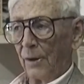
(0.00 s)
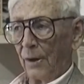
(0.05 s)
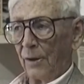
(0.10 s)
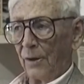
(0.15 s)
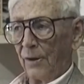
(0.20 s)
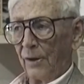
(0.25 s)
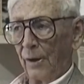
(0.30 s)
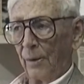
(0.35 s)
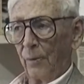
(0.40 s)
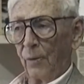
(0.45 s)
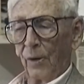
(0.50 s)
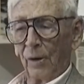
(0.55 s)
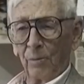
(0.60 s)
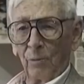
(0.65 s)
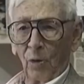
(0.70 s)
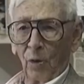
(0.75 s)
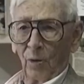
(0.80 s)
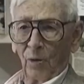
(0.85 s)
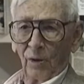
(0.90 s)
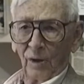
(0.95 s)
somewhat
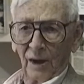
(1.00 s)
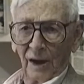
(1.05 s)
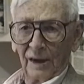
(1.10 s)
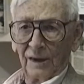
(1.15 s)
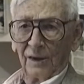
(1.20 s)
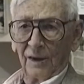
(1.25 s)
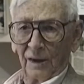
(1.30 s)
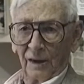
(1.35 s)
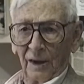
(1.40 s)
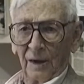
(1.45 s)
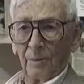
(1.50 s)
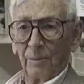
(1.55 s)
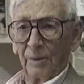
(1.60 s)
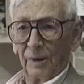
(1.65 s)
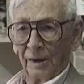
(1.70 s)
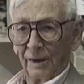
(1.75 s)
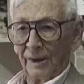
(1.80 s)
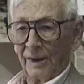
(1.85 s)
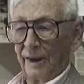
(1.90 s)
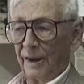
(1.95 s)
more reluctantly,
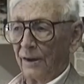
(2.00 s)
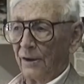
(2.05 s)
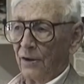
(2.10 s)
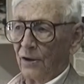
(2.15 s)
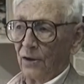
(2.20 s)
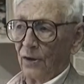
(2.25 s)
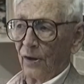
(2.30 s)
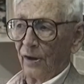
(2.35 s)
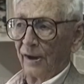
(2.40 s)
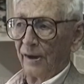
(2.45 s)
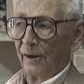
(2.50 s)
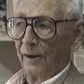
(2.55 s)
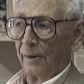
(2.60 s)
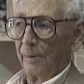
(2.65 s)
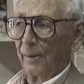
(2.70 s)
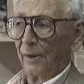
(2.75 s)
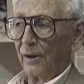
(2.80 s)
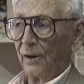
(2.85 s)
but he joined them.